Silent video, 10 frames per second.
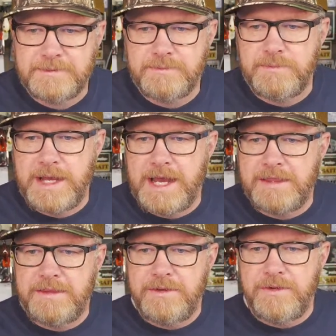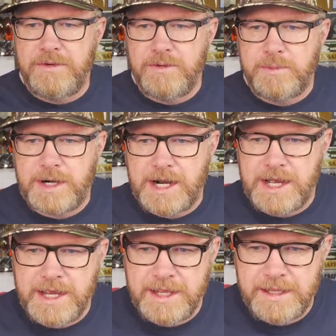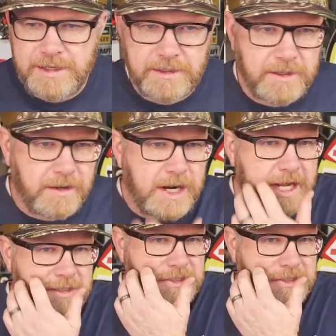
Matthew, Brian. All right,